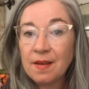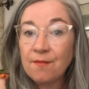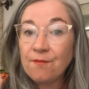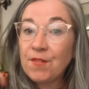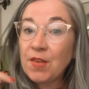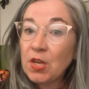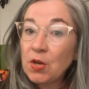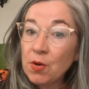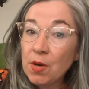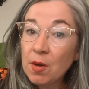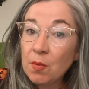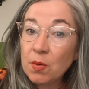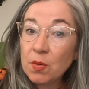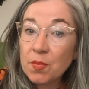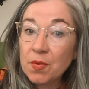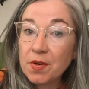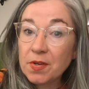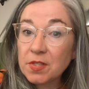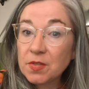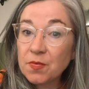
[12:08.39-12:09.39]
Figure out what
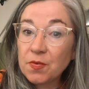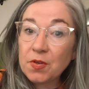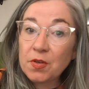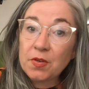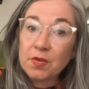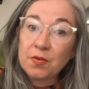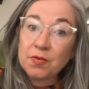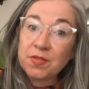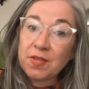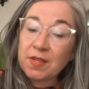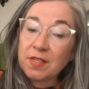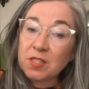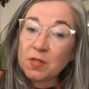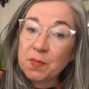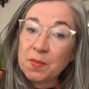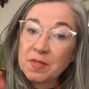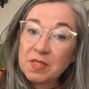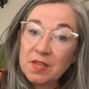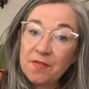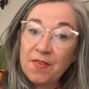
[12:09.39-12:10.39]
works for you. Set a
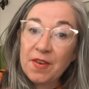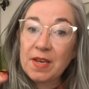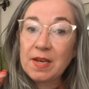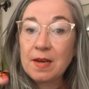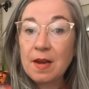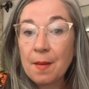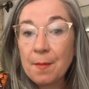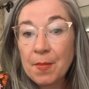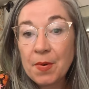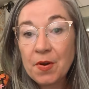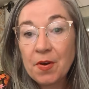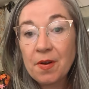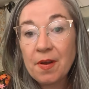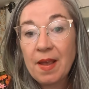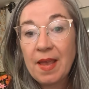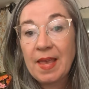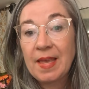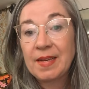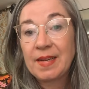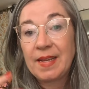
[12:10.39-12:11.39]
specific number
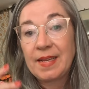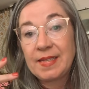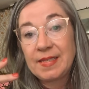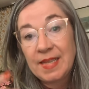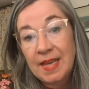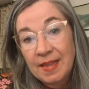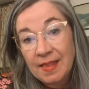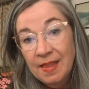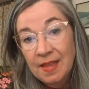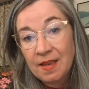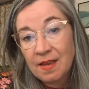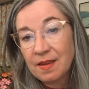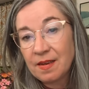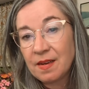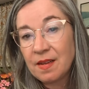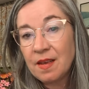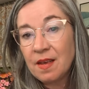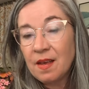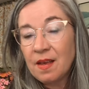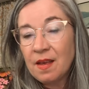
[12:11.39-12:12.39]
and a
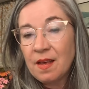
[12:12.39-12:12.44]
deadline.